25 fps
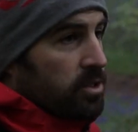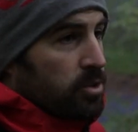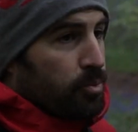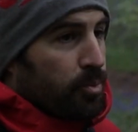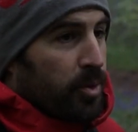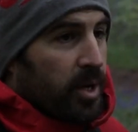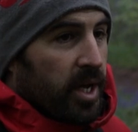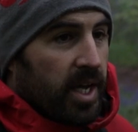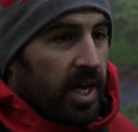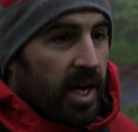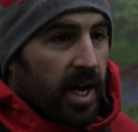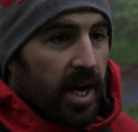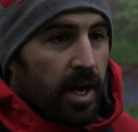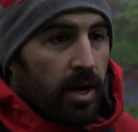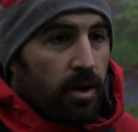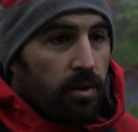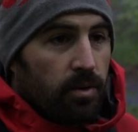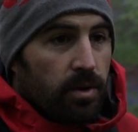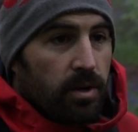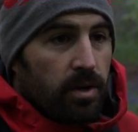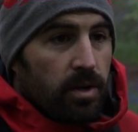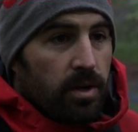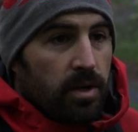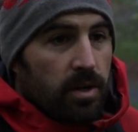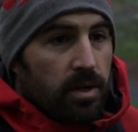pick
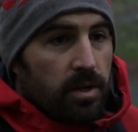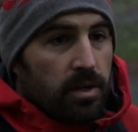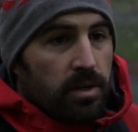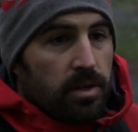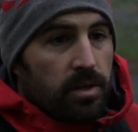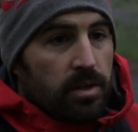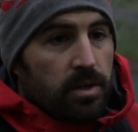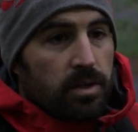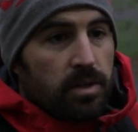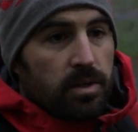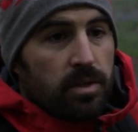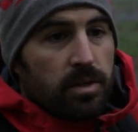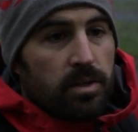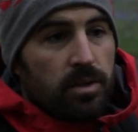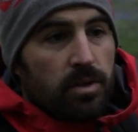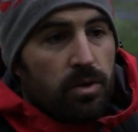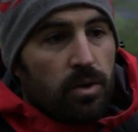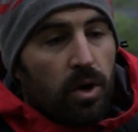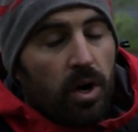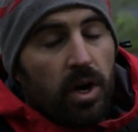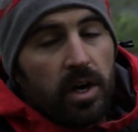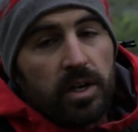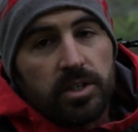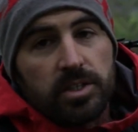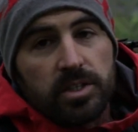out,
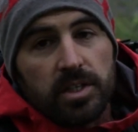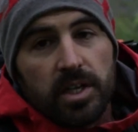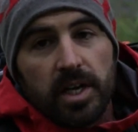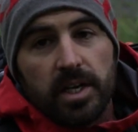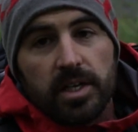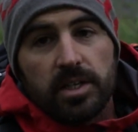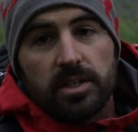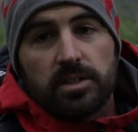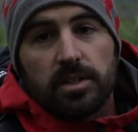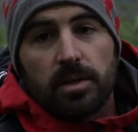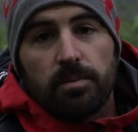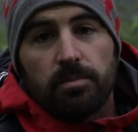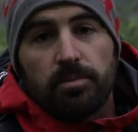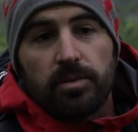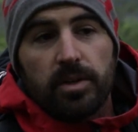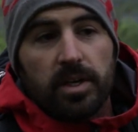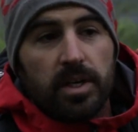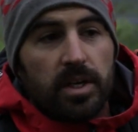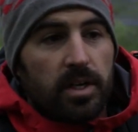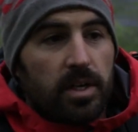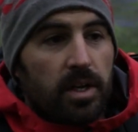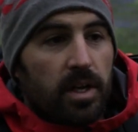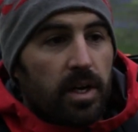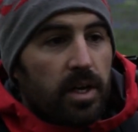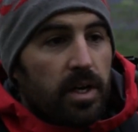isolate
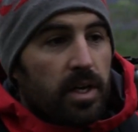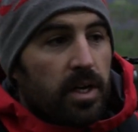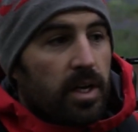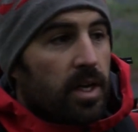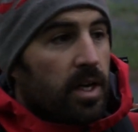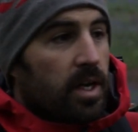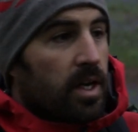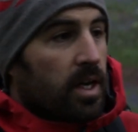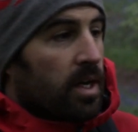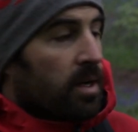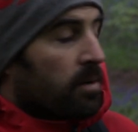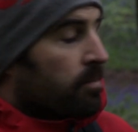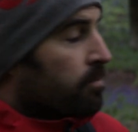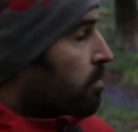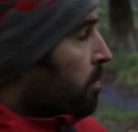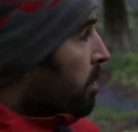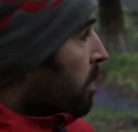something like a